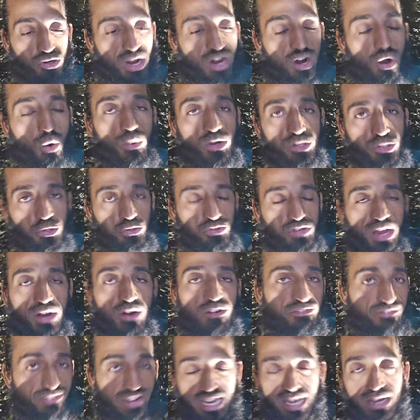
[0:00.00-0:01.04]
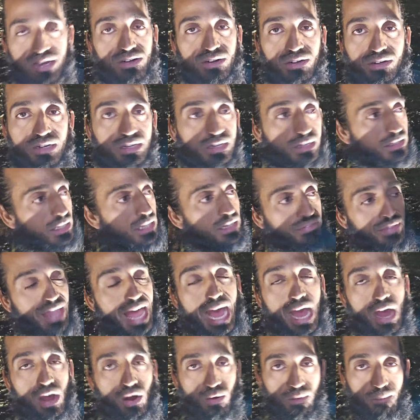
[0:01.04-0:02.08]
you can always choose how to feel.
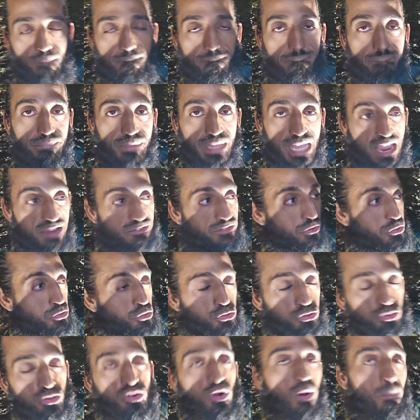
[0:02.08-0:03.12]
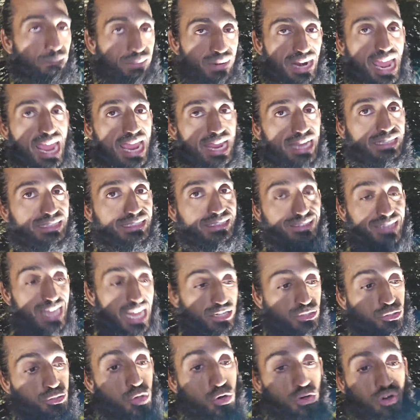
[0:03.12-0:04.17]
Now, if you choose to complain,
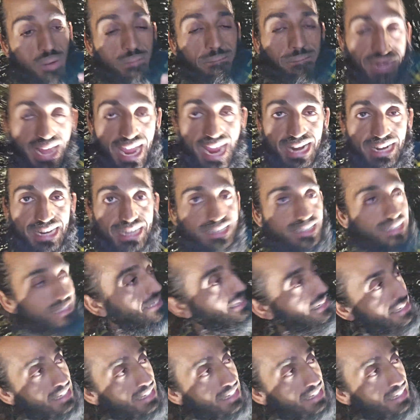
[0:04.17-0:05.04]
that's you complaining.